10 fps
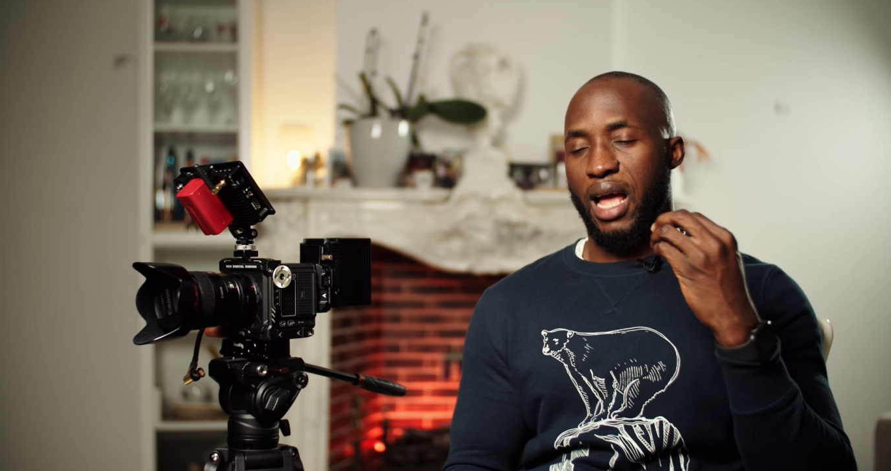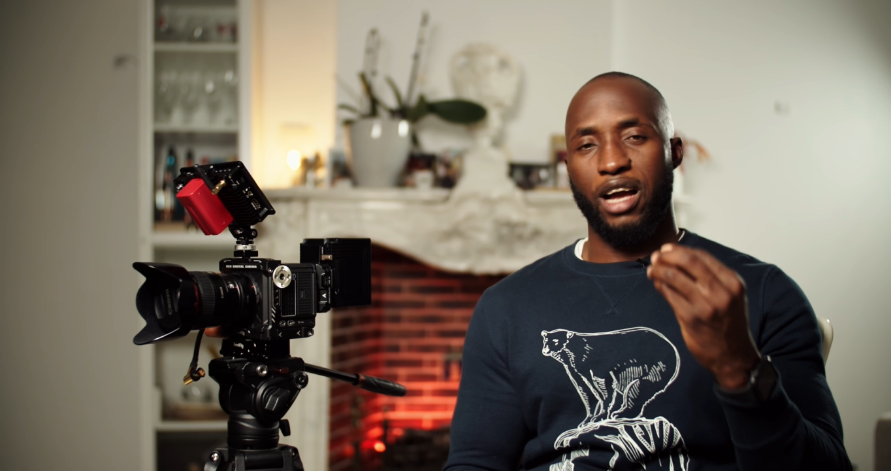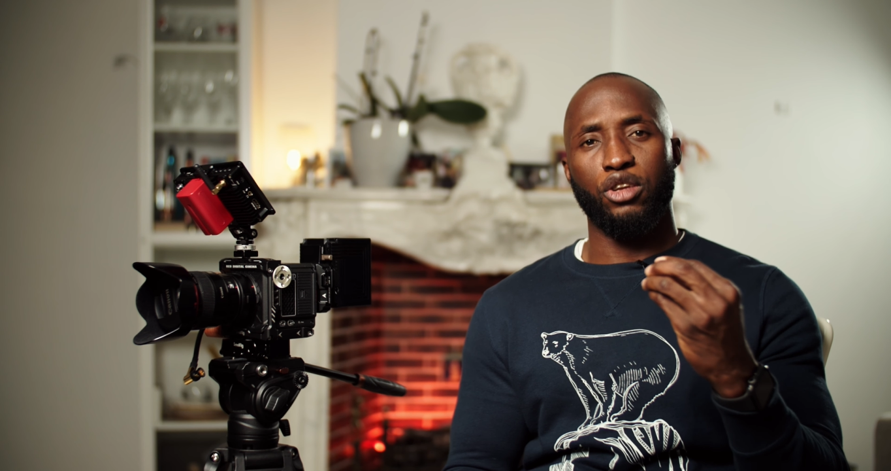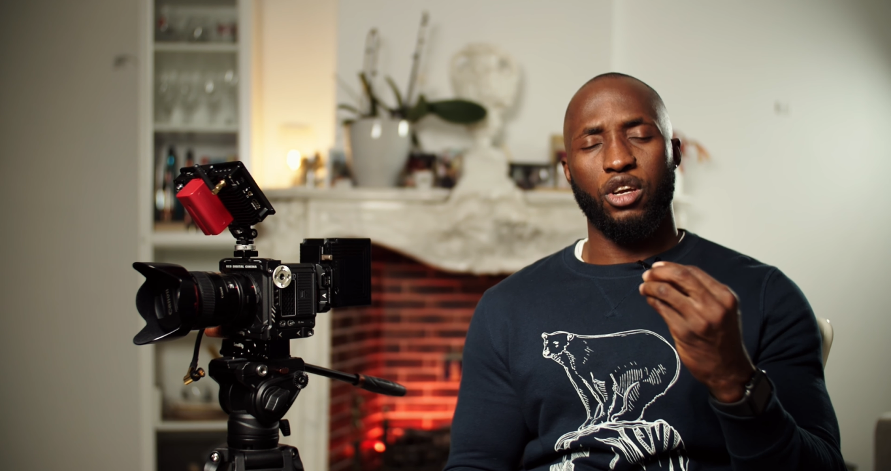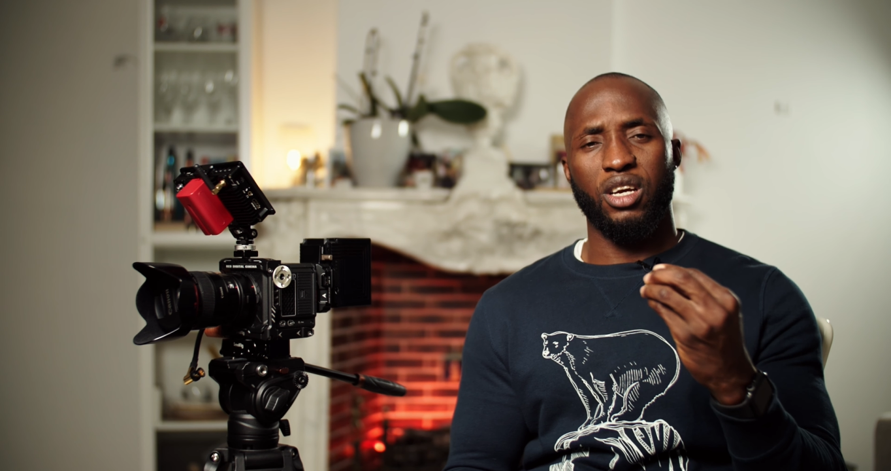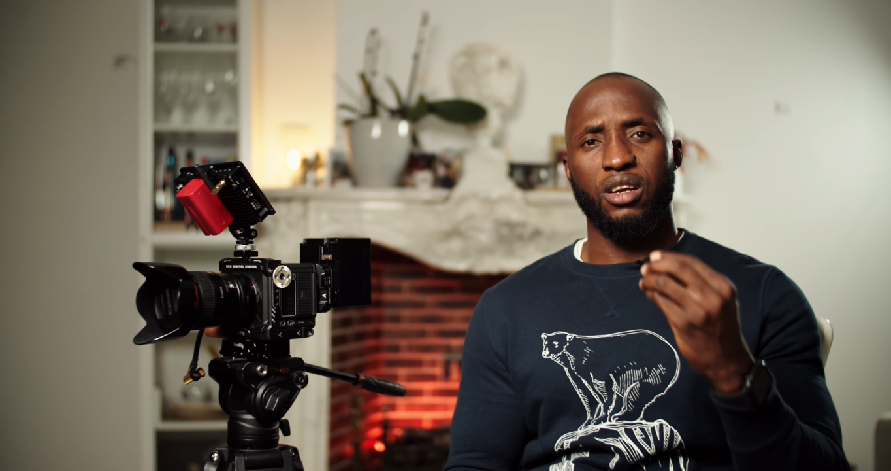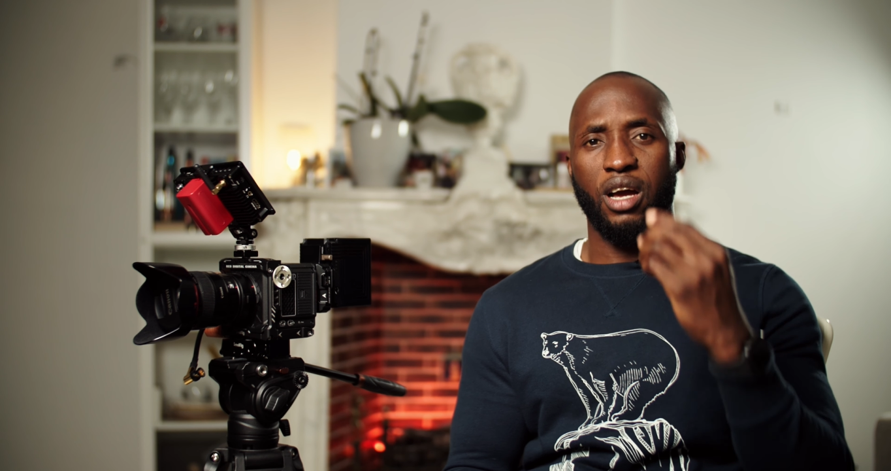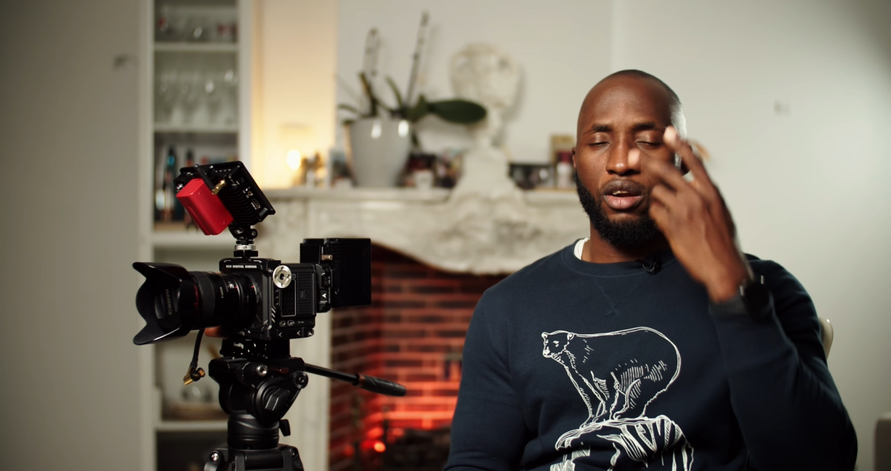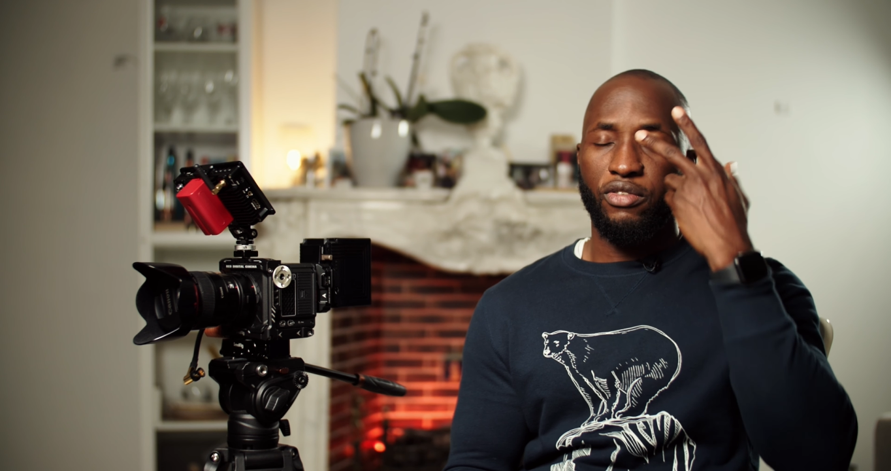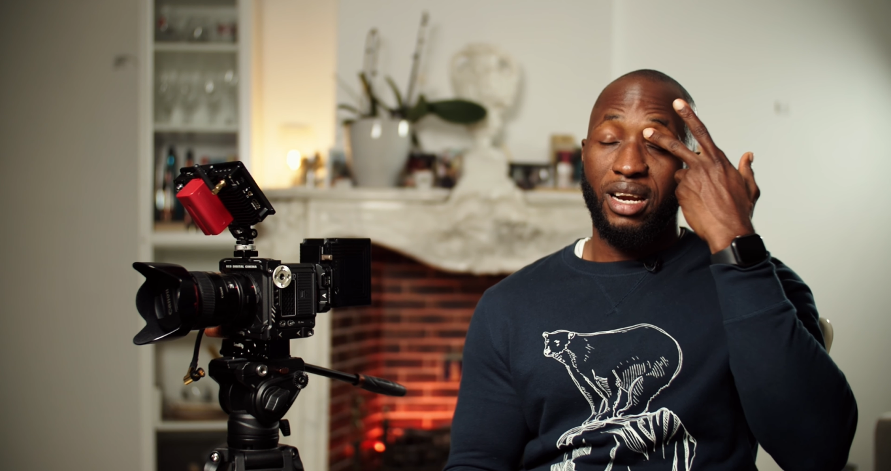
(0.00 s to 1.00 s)
I
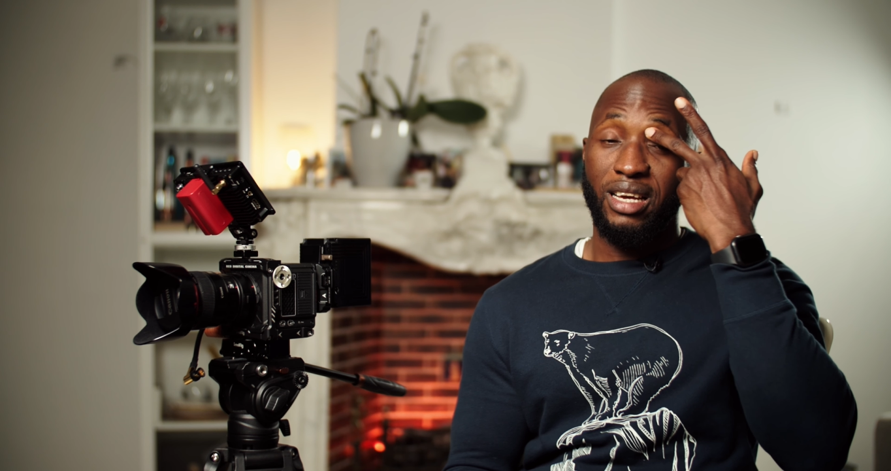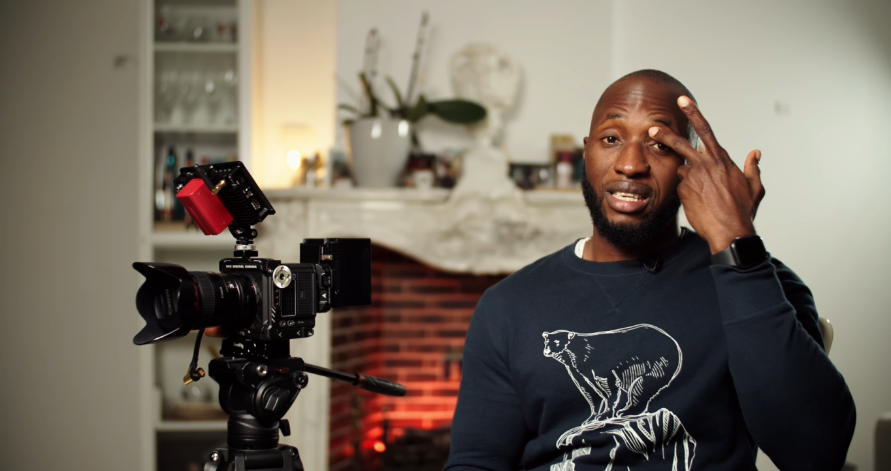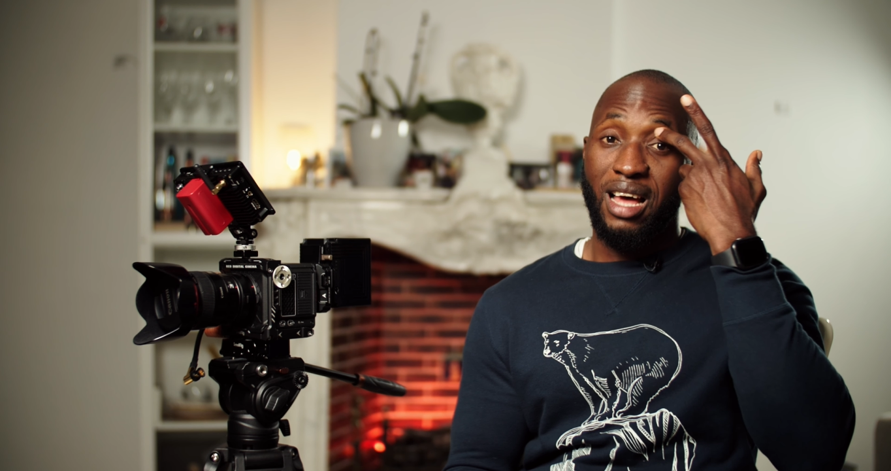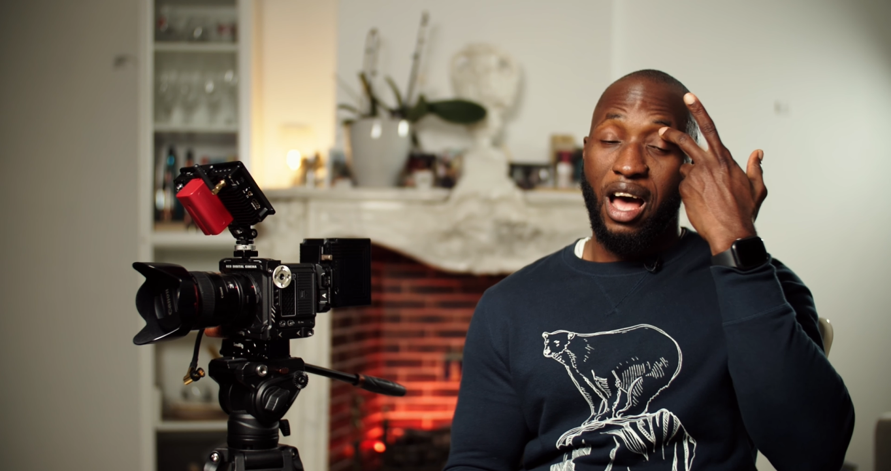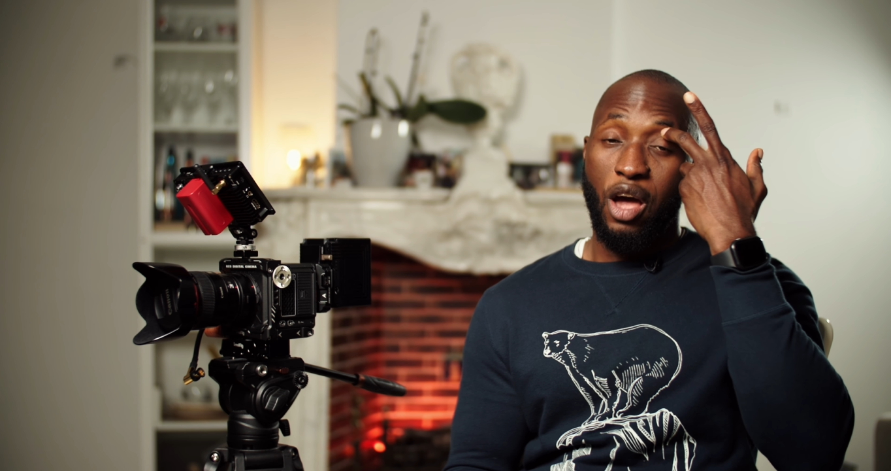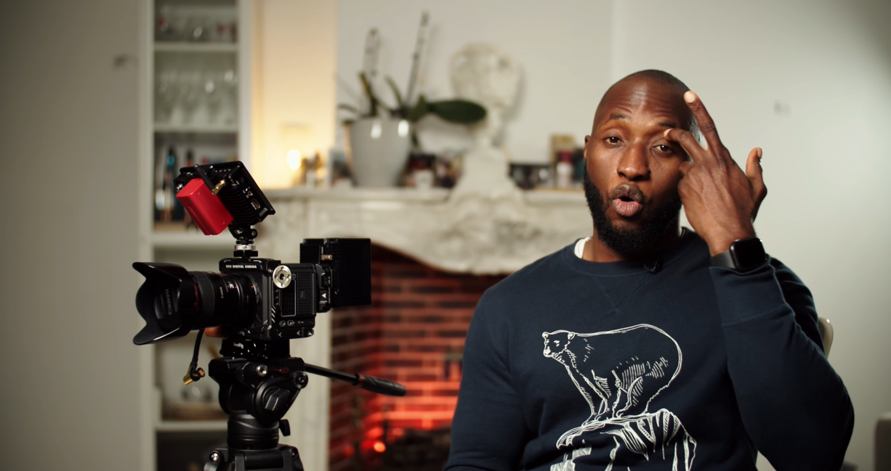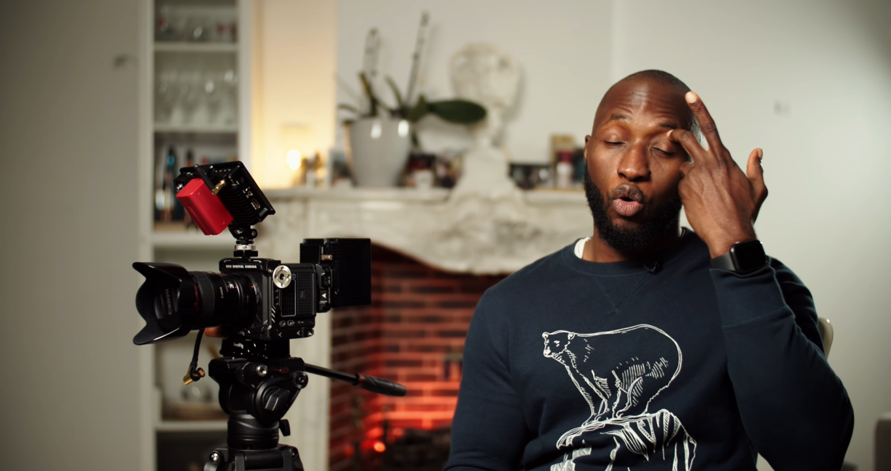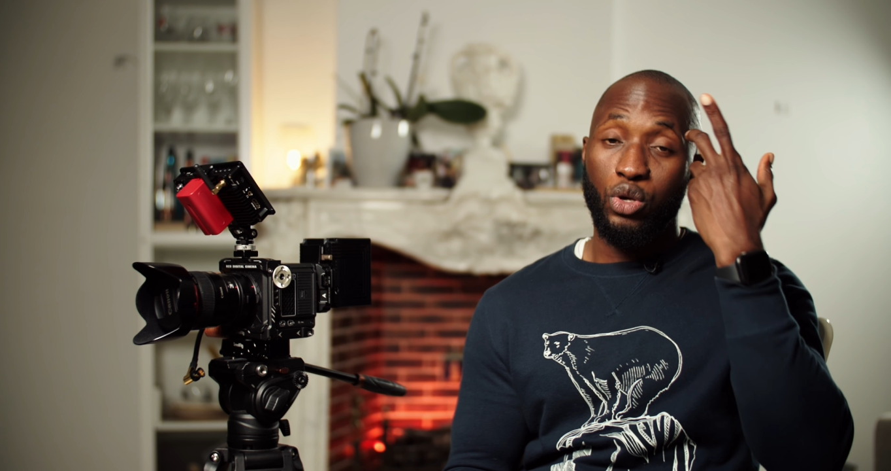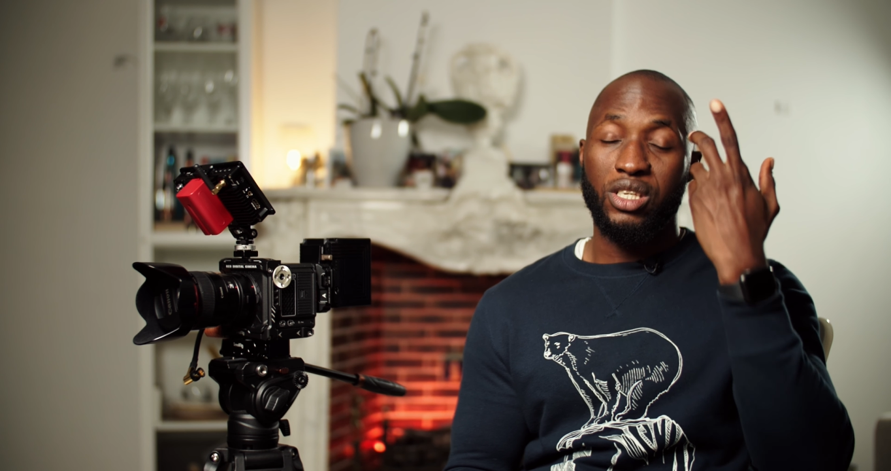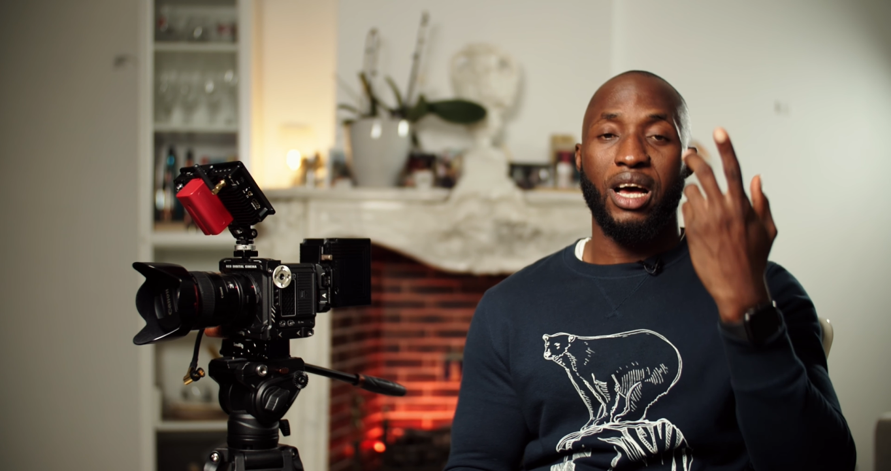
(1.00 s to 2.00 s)
kind of realized I
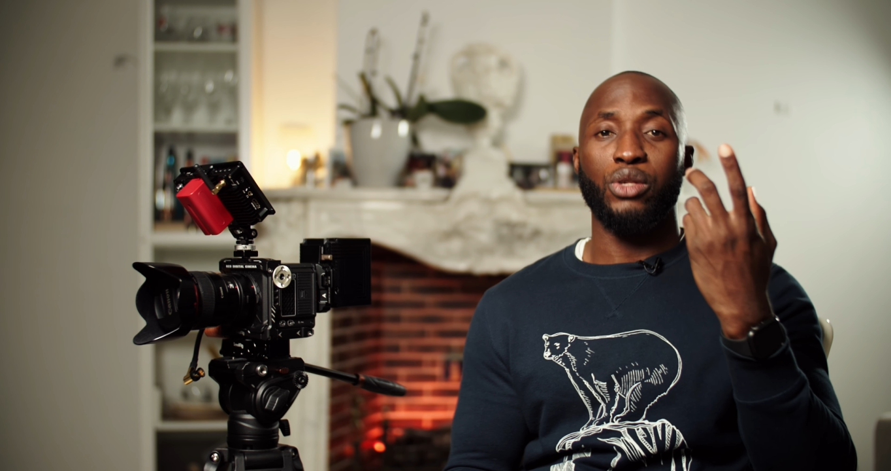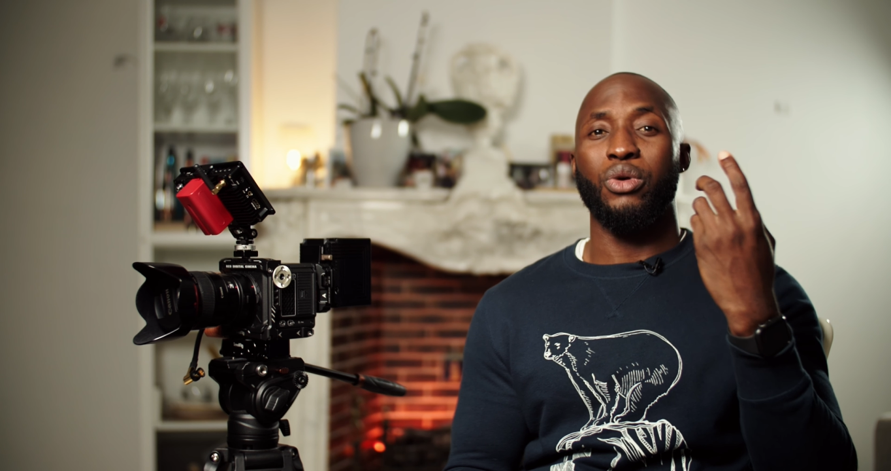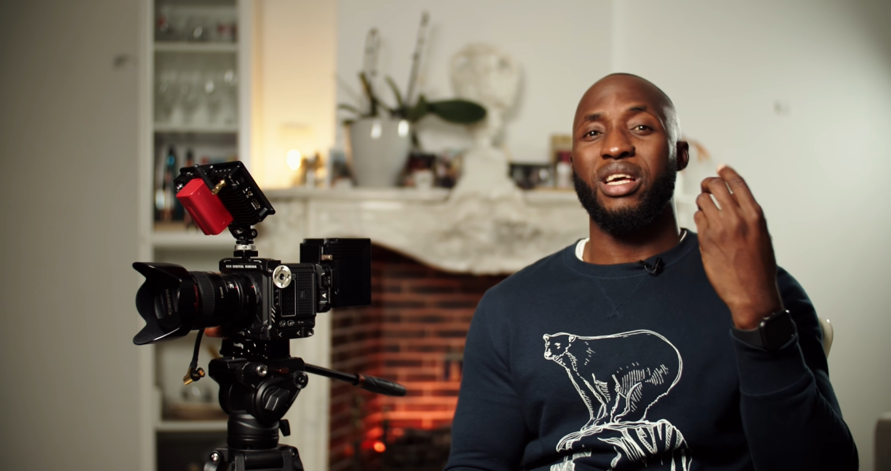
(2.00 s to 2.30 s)
always had to